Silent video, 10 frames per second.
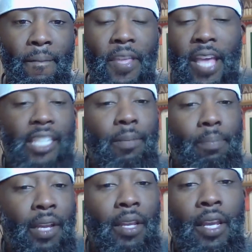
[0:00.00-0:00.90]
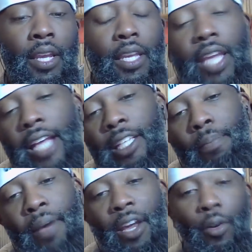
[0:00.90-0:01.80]
He has a
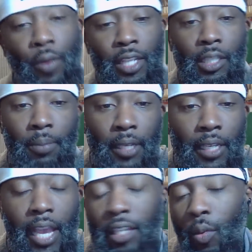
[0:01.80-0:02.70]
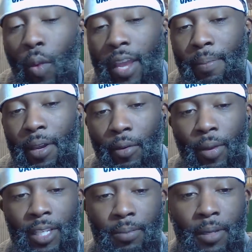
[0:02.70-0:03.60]
better resume. He has a way better
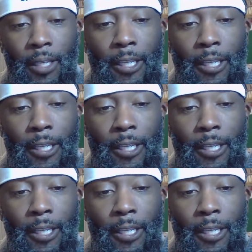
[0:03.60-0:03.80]
resume.